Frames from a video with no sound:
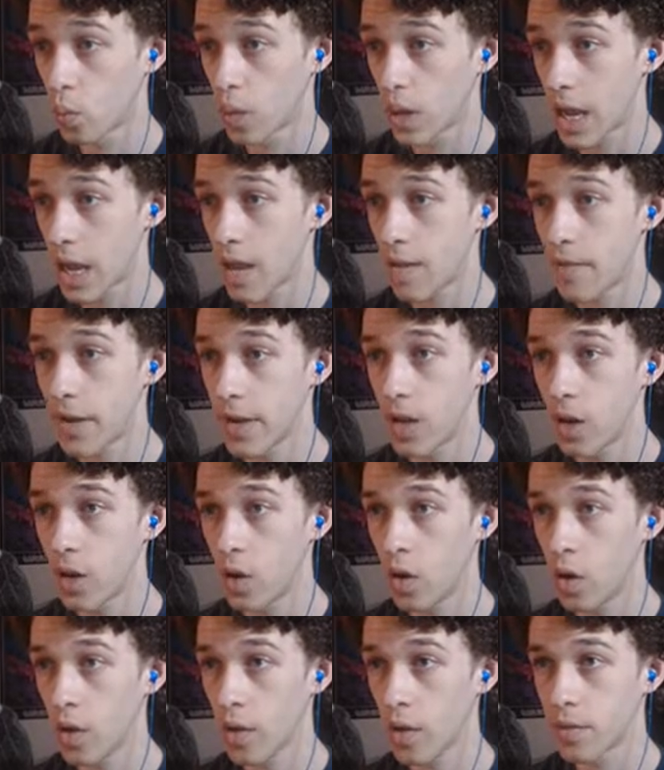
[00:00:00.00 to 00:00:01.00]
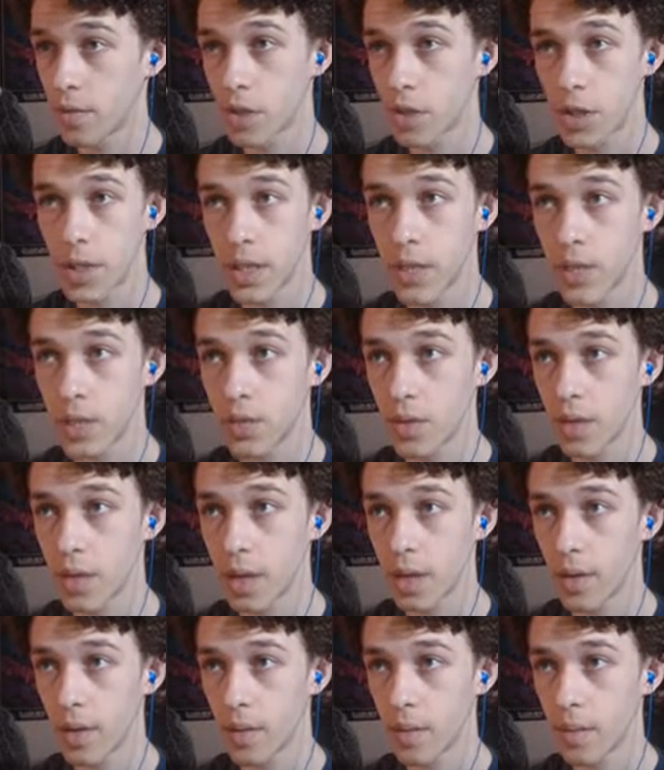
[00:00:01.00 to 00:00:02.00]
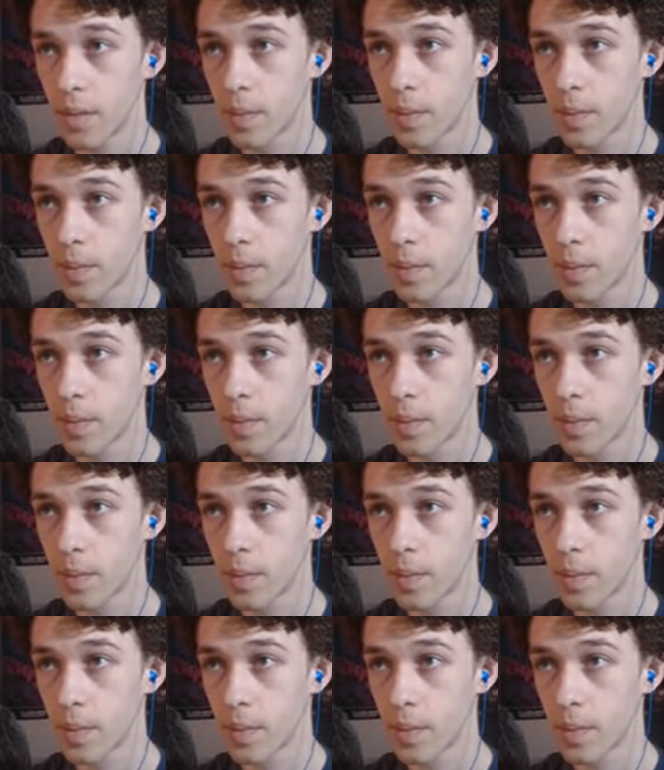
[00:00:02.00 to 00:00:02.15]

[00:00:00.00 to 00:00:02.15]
I have a lot of shit to sell.